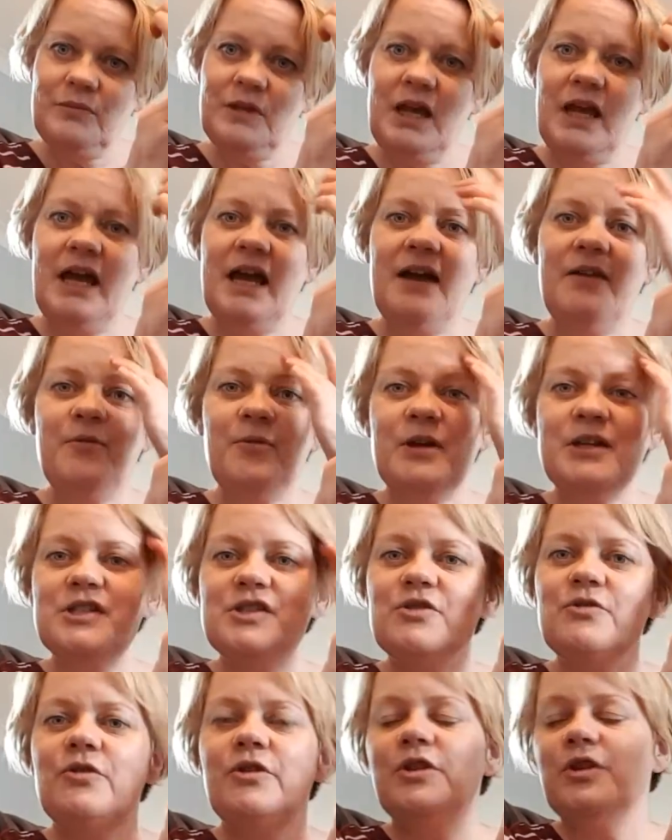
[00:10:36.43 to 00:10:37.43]
I have
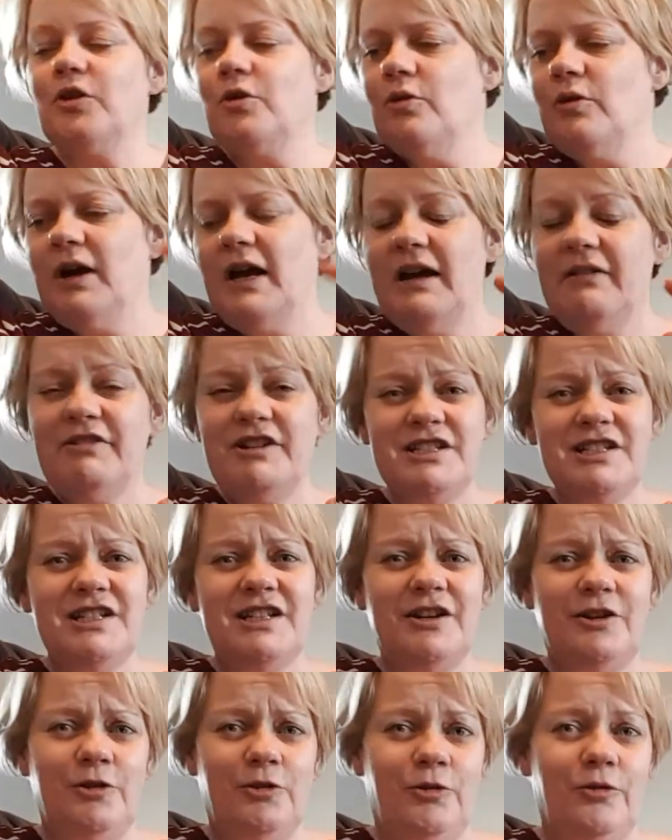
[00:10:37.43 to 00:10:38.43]
winter on the go. I haven't
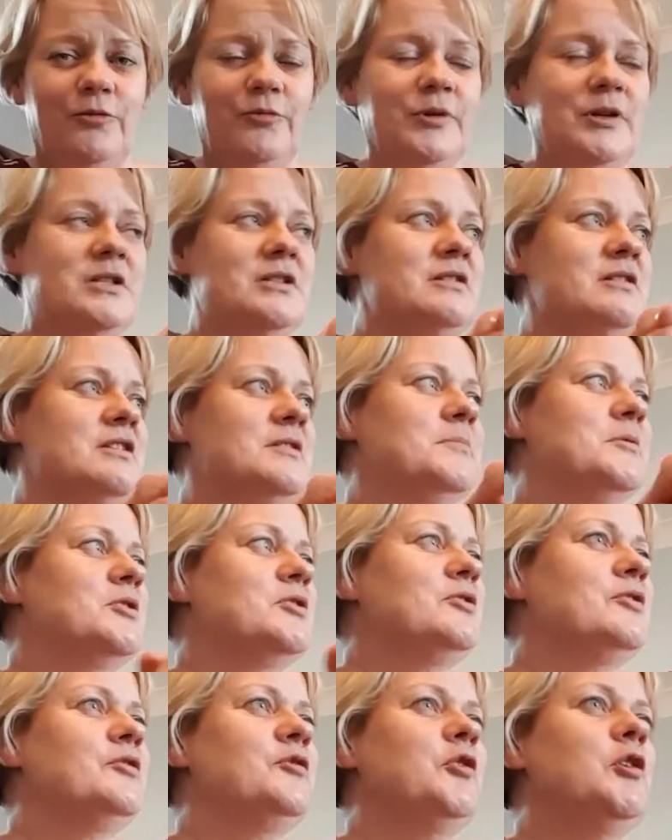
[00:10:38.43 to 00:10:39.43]
done a lot of winter, to be
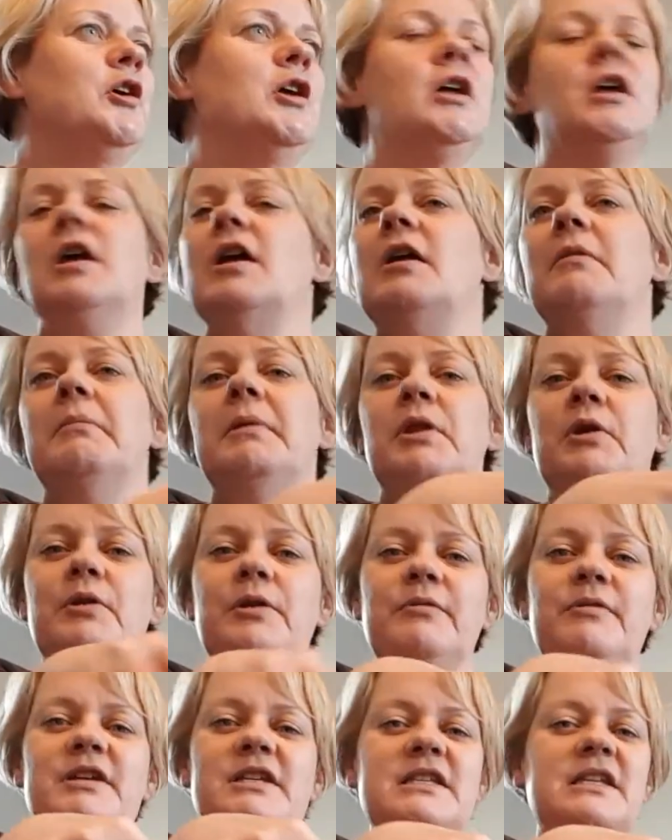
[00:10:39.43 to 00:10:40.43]
truthful, but the
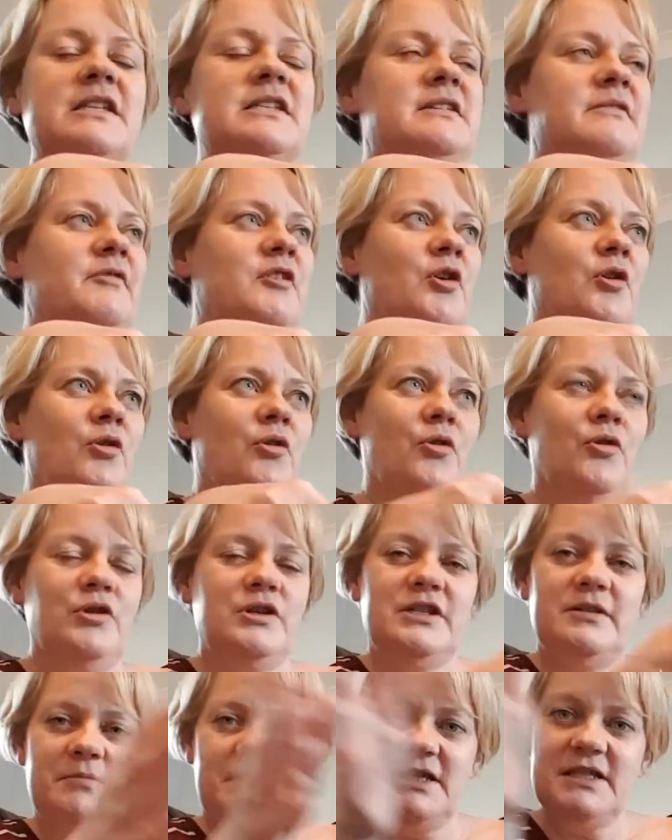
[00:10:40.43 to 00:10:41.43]
only reason is I've got
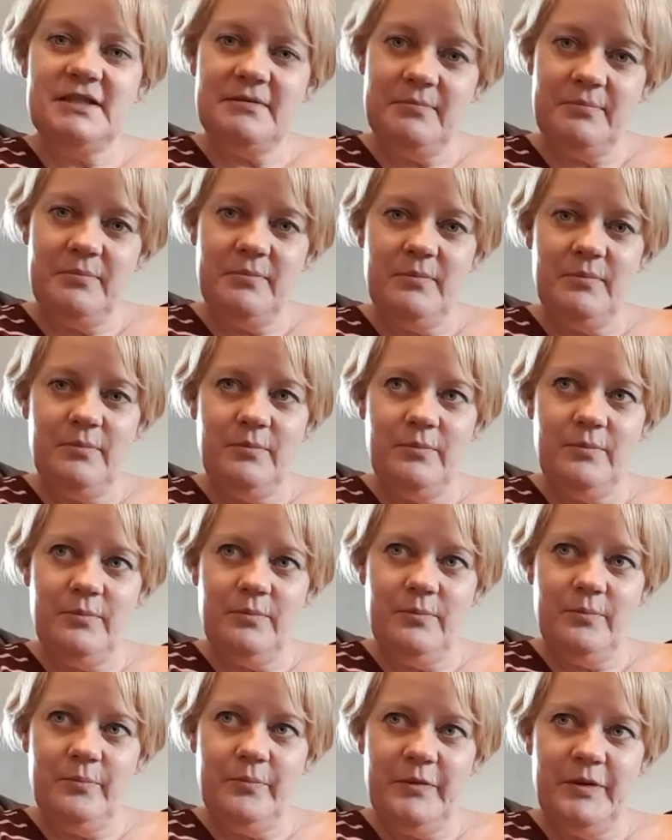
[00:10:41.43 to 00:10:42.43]
autumn is
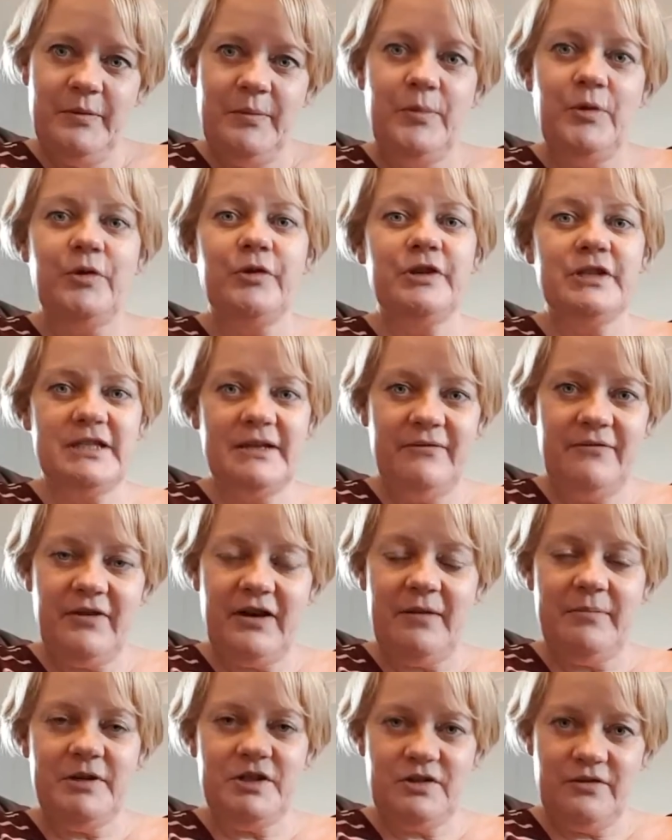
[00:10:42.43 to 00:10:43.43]
they were both in the same
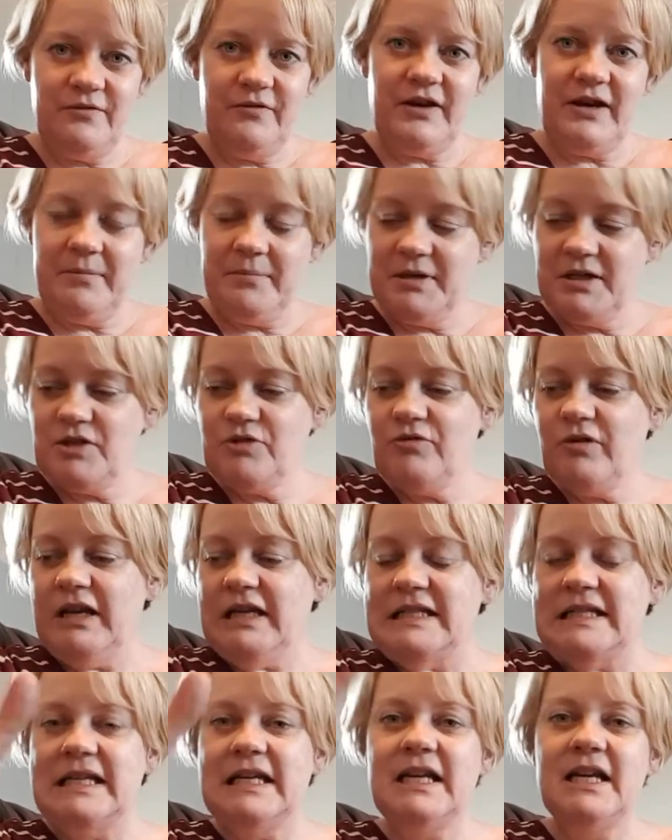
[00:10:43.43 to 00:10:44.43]
fabric, so the fabric's
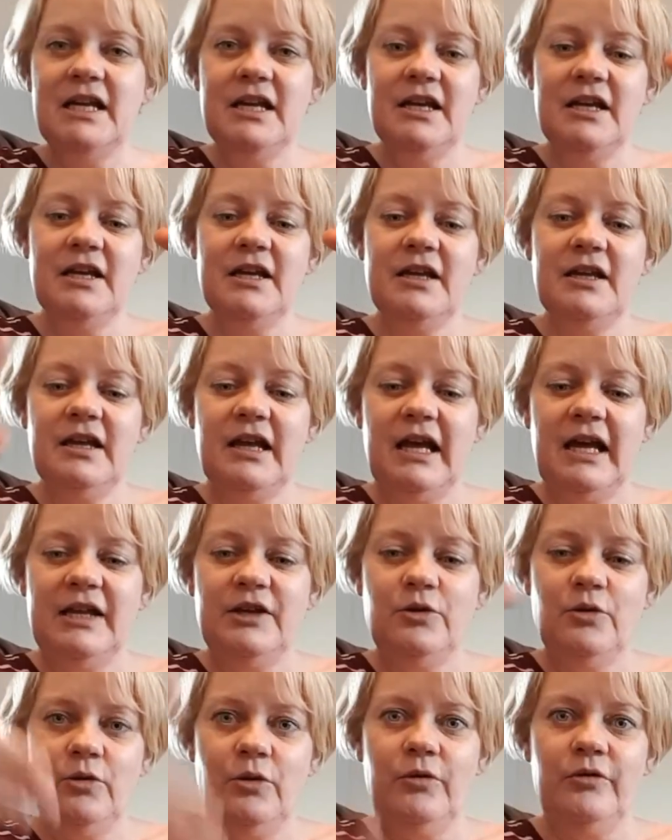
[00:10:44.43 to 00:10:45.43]
ready. I
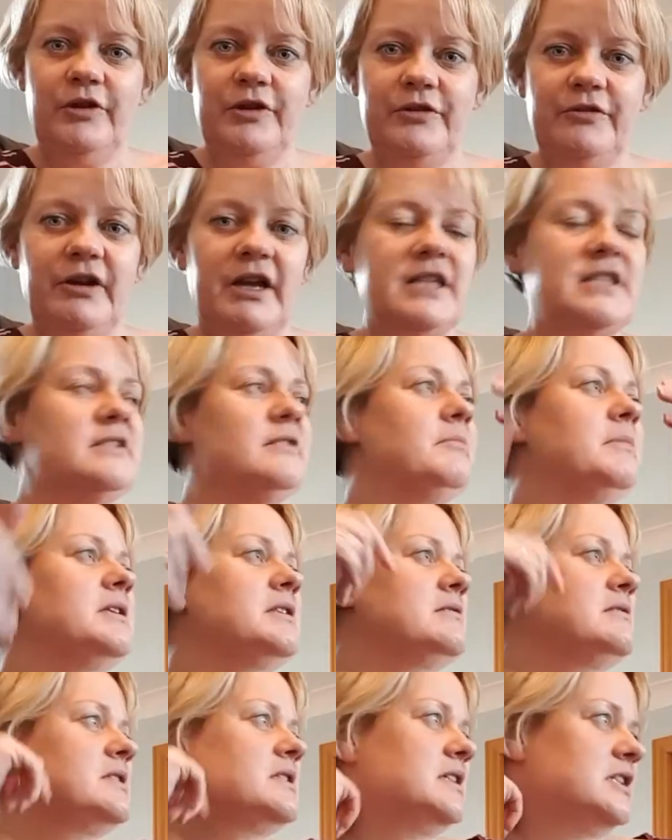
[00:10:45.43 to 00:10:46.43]
know all the threads are in my
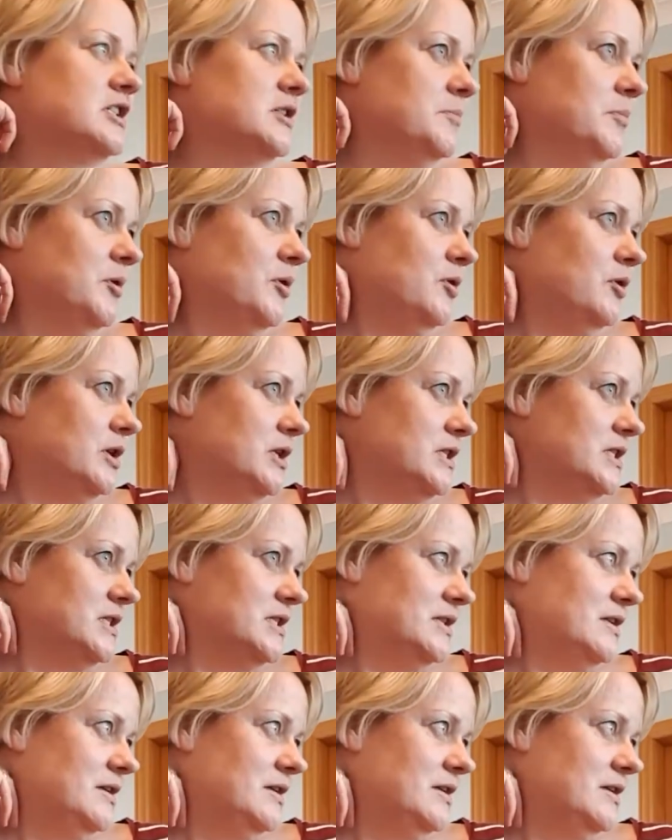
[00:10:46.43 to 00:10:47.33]
little stitchy box.